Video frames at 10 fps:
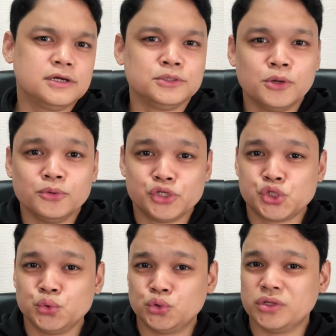are no
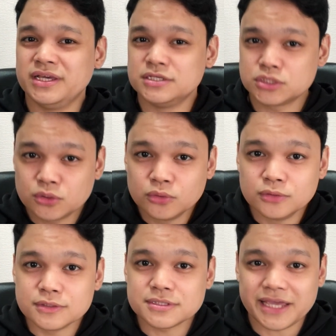tutoring
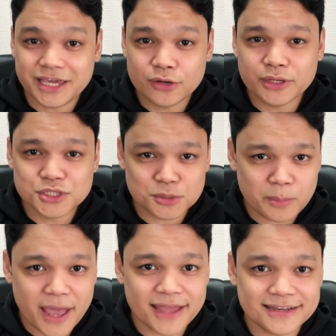schools here in
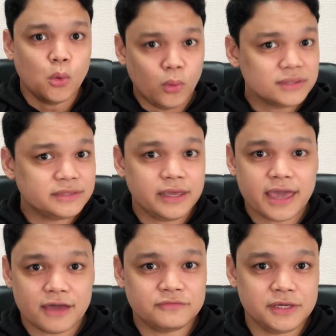Japan. What they
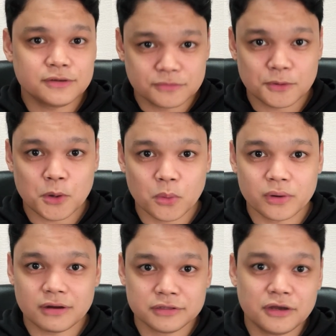have here
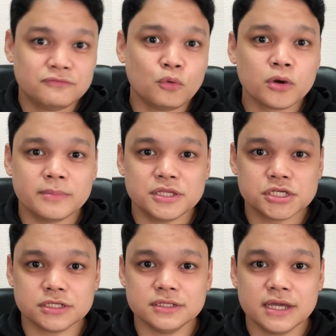though are the
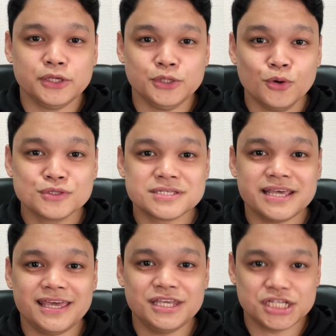aforementioned
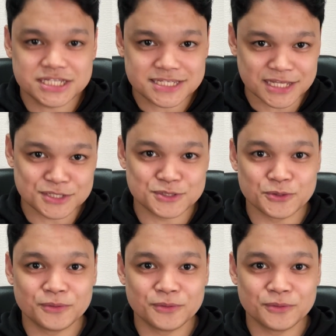Yosei Shisetsu,